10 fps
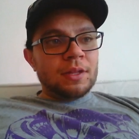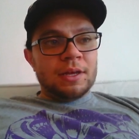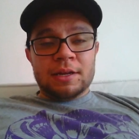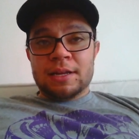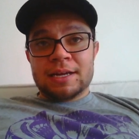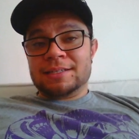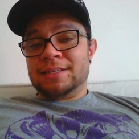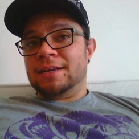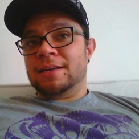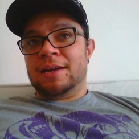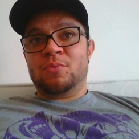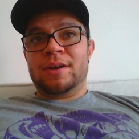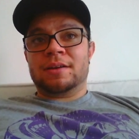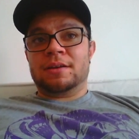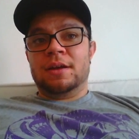And like I said, I
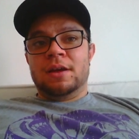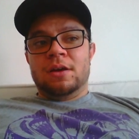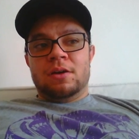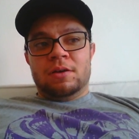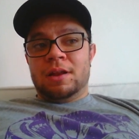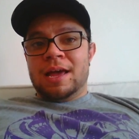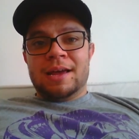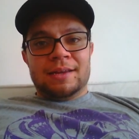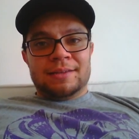went online